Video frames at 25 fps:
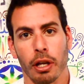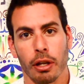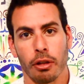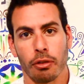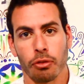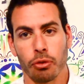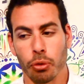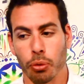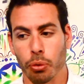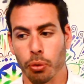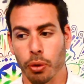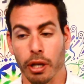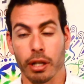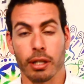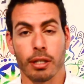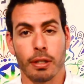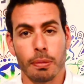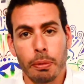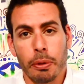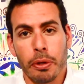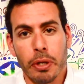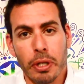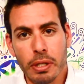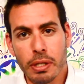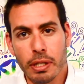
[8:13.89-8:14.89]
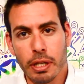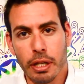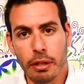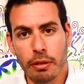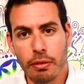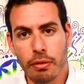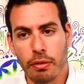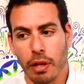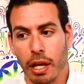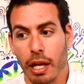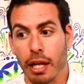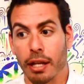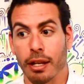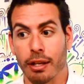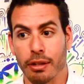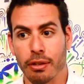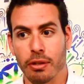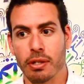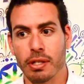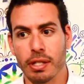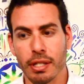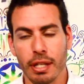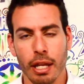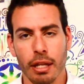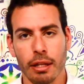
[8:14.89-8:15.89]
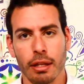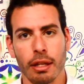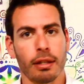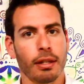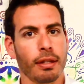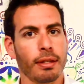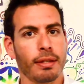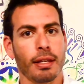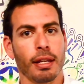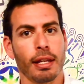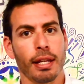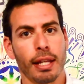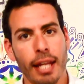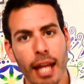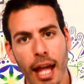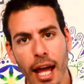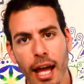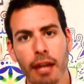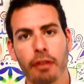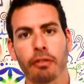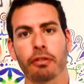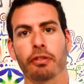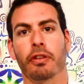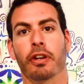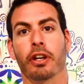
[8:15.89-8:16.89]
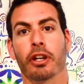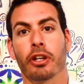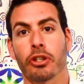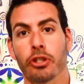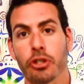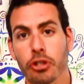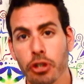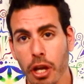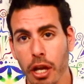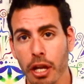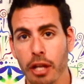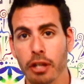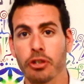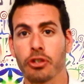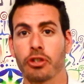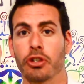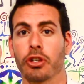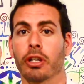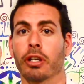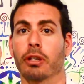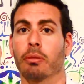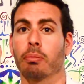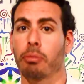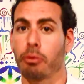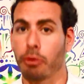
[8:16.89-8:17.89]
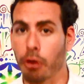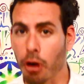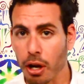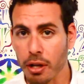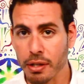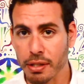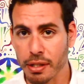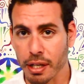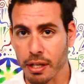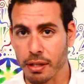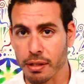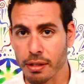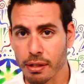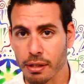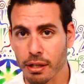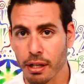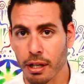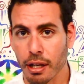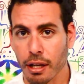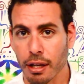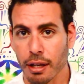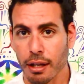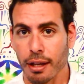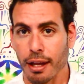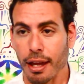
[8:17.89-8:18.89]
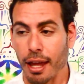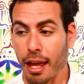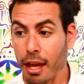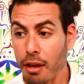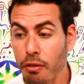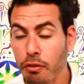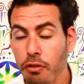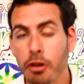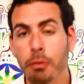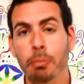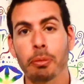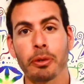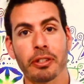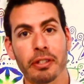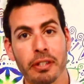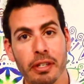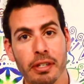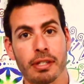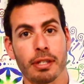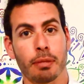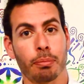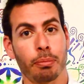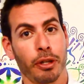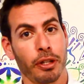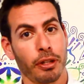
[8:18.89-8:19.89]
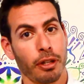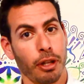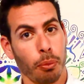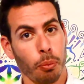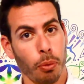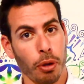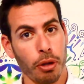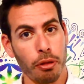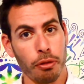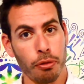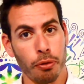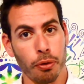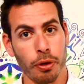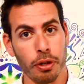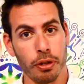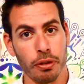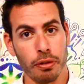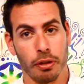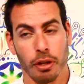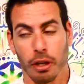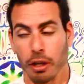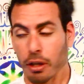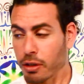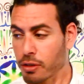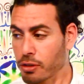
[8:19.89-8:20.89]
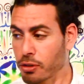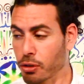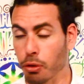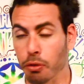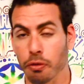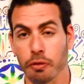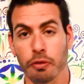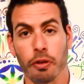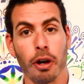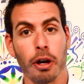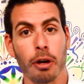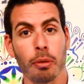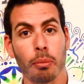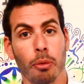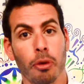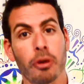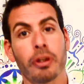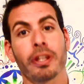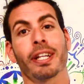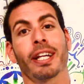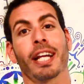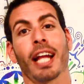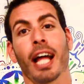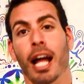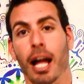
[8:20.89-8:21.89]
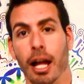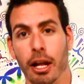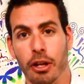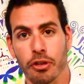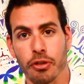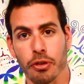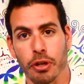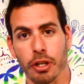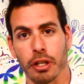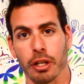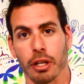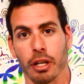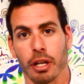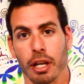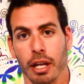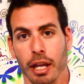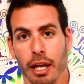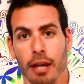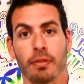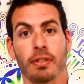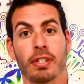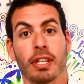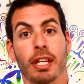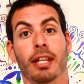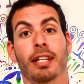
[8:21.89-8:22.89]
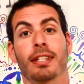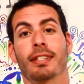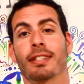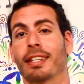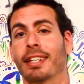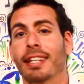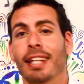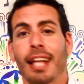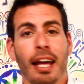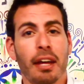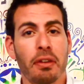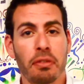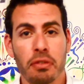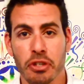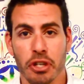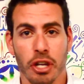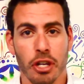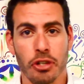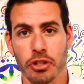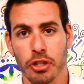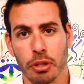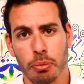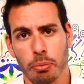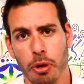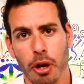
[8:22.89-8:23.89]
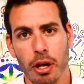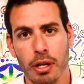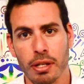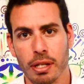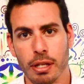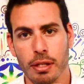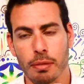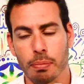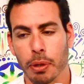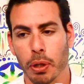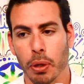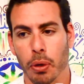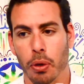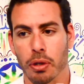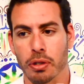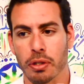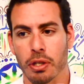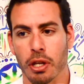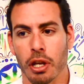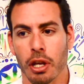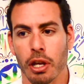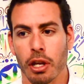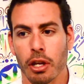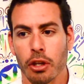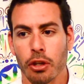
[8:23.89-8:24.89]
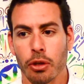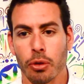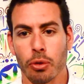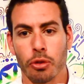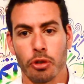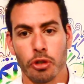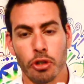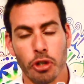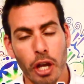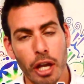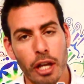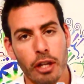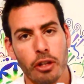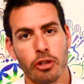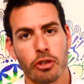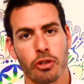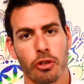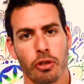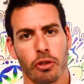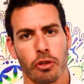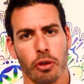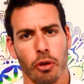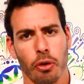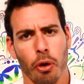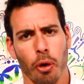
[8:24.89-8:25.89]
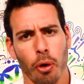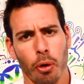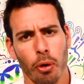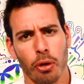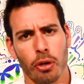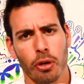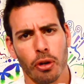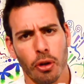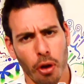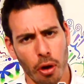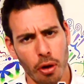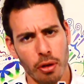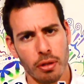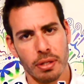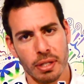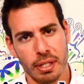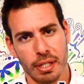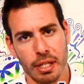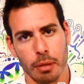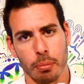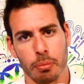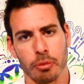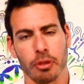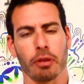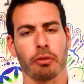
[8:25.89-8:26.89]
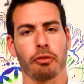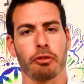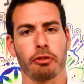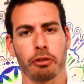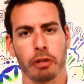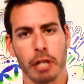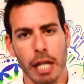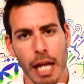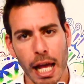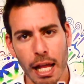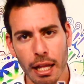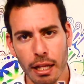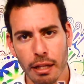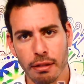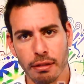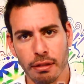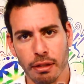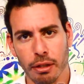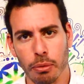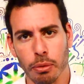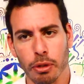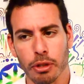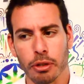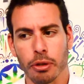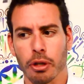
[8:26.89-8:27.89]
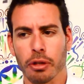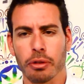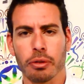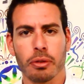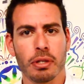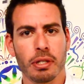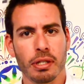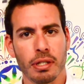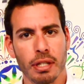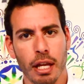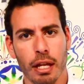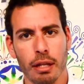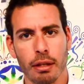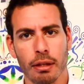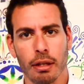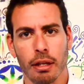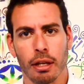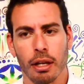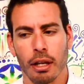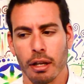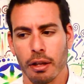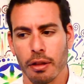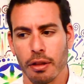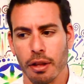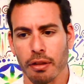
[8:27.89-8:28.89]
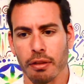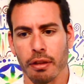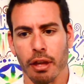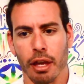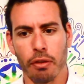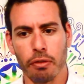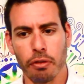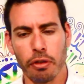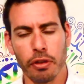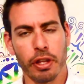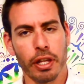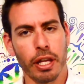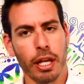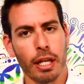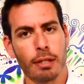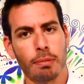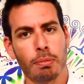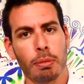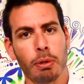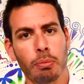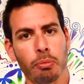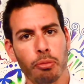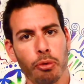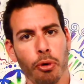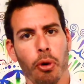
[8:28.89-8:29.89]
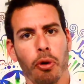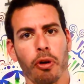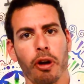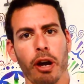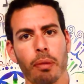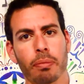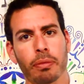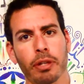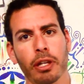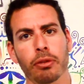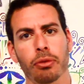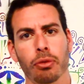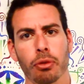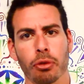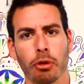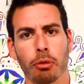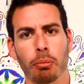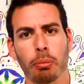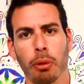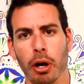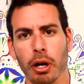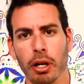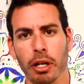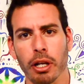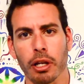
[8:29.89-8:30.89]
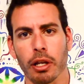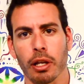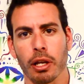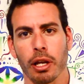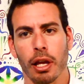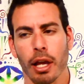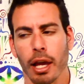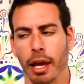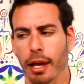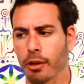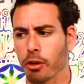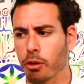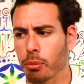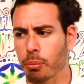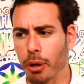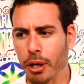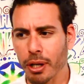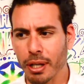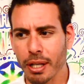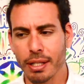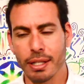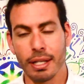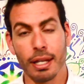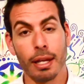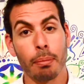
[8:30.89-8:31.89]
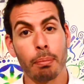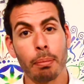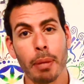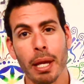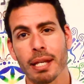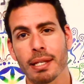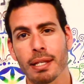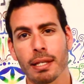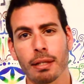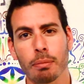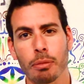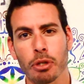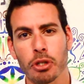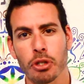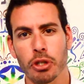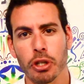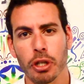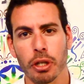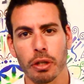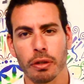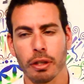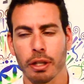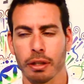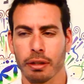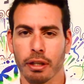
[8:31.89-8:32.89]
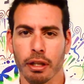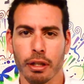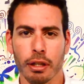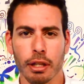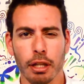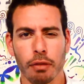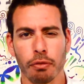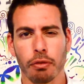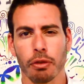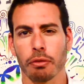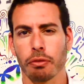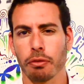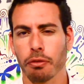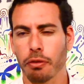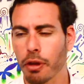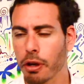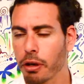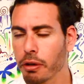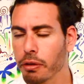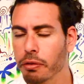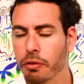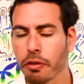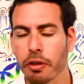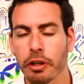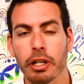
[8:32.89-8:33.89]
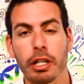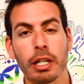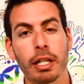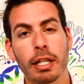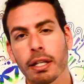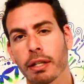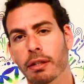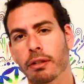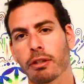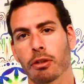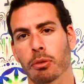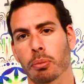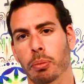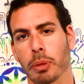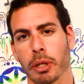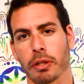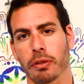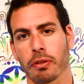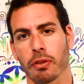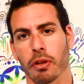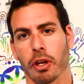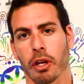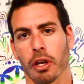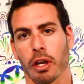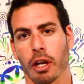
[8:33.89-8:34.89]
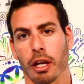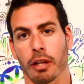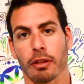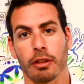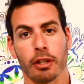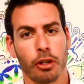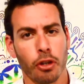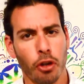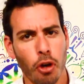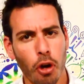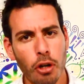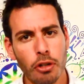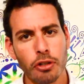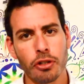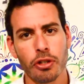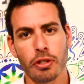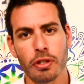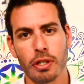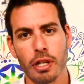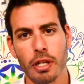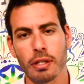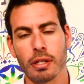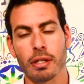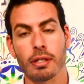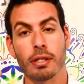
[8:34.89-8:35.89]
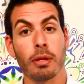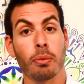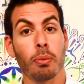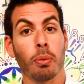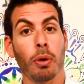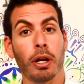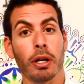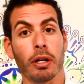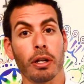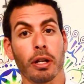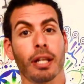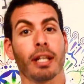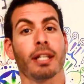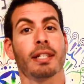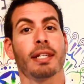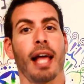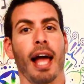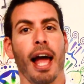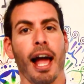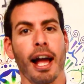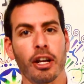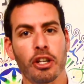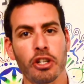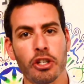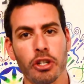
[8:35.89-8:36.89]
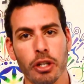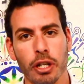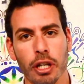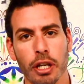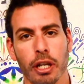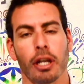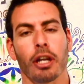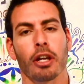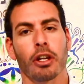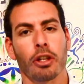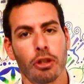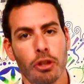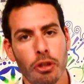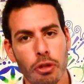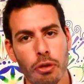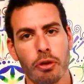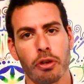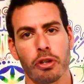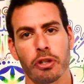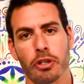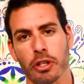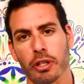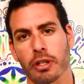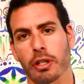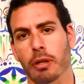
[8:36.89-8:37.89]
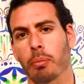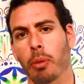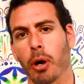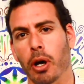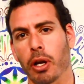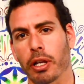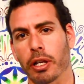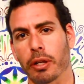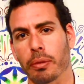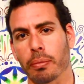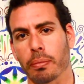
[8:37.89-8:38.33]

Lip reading: to experience it and understand that it's a life-changing process. Every participant that went through it, so far more than 100, have said it's a life-changing process because you change your whole concept of reality when you understand that everything has been programmed into your body, and your body is an amazing machine that can live on very, very little bit, and the consciousness is the one that is actually nourishing the body.